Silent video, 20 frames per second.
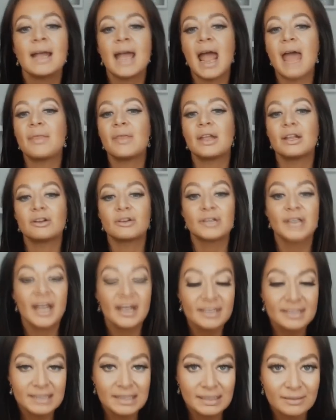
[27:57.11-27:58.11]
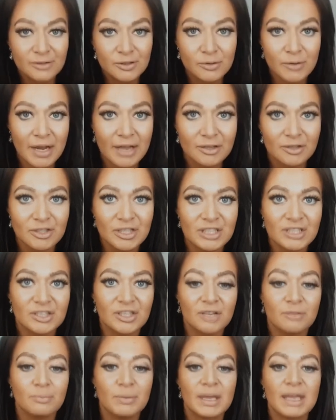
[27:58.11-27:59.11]
And then your next set of strategies
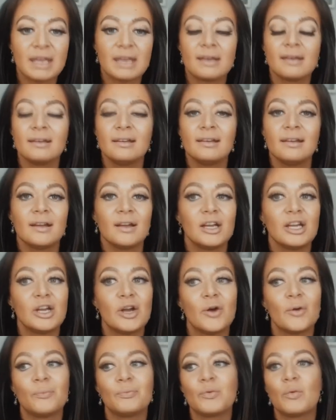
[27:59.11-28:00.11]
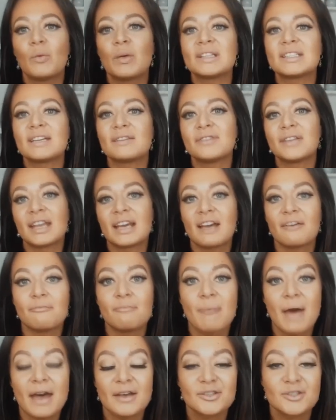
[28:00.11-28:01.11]
could be, you know, once I feel like I've
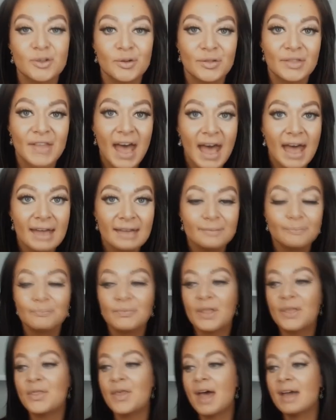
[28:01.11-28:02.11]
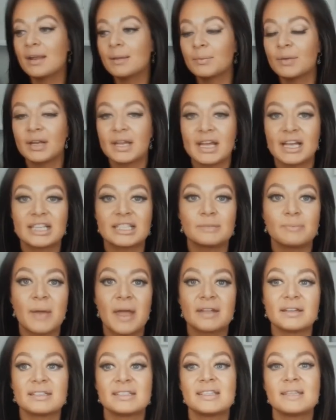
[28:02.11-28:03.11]
mastered that, then I'm going to
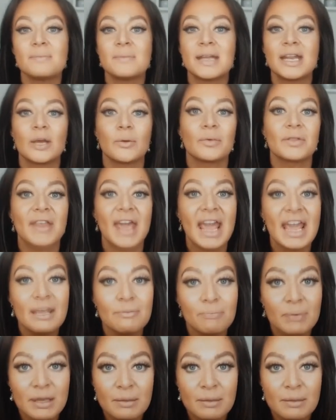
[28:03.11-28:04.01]
expand into the meeting with 8